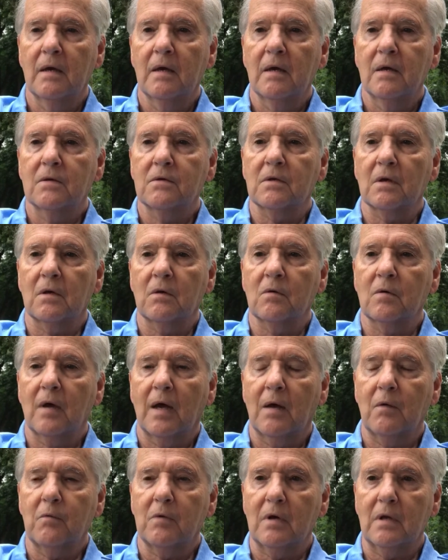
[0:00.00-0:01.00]
So
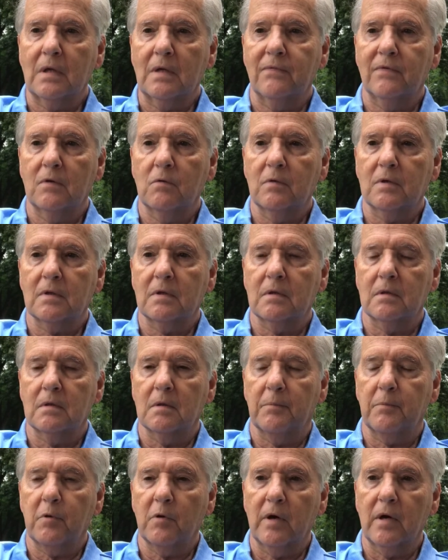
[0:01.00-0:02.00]
I would leave you with the
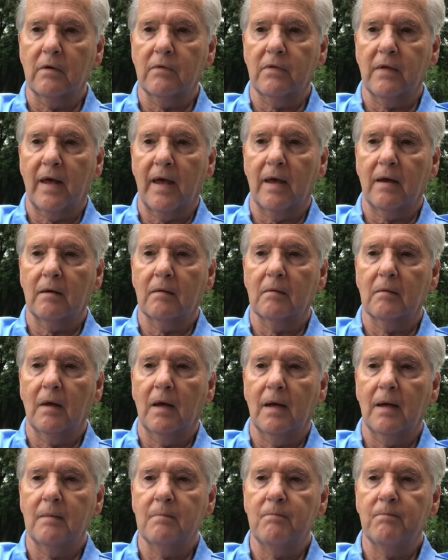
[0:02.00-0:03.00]
prayer that
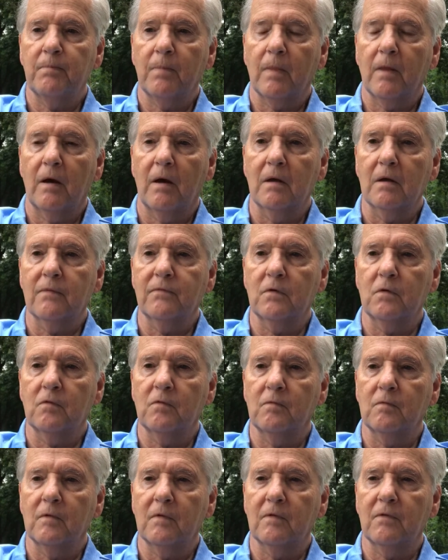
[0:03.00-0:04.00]
all of you
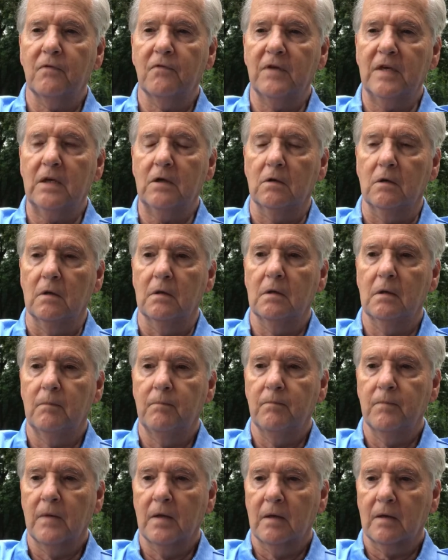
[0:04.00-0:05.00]
feel
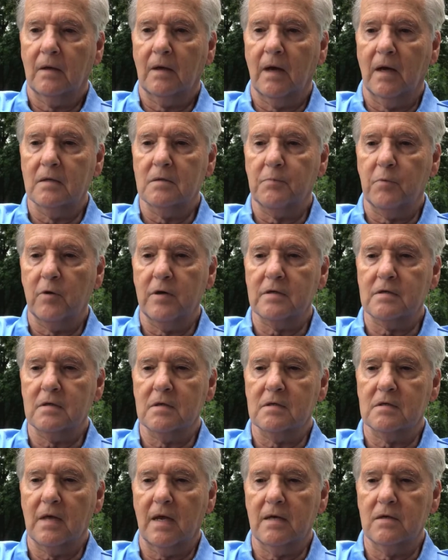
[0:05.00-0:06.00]
God's
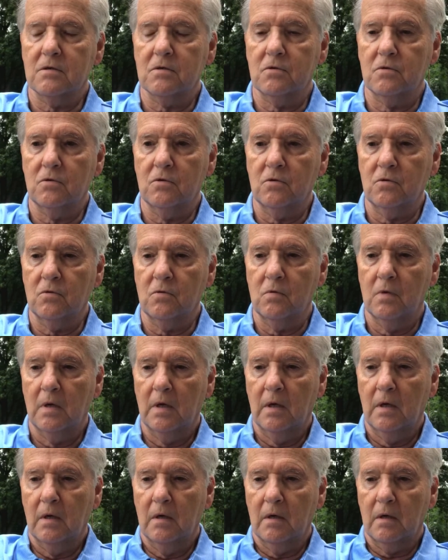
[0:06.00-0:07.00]
presence as you
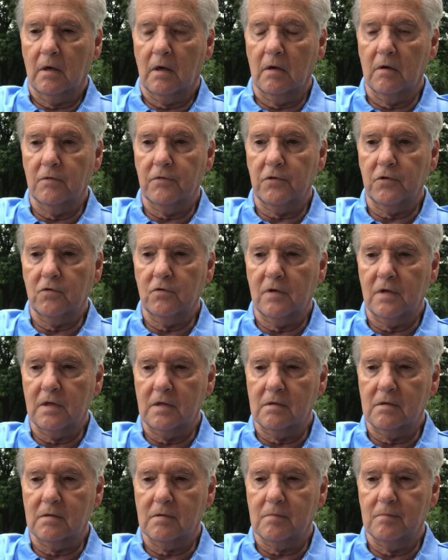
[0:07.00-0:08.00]
go through
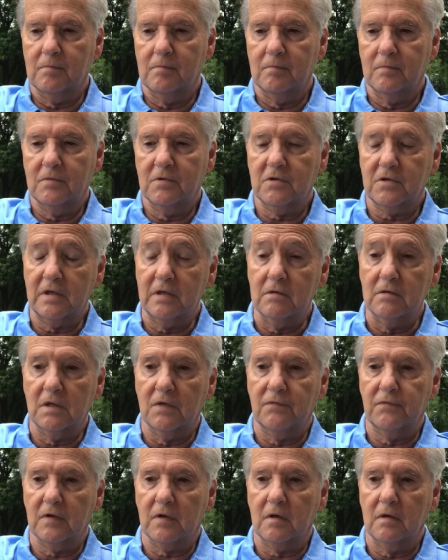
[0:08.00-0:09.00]
these still
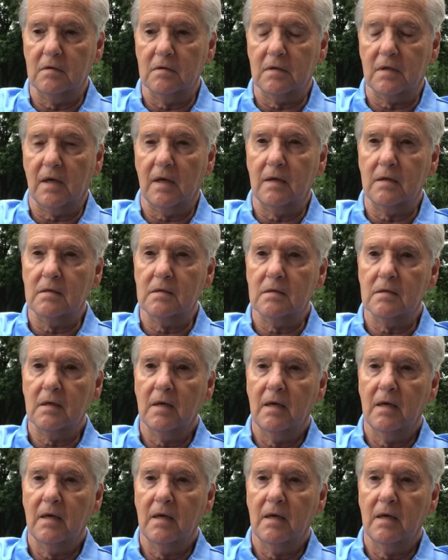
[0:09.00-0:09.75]
difficult days.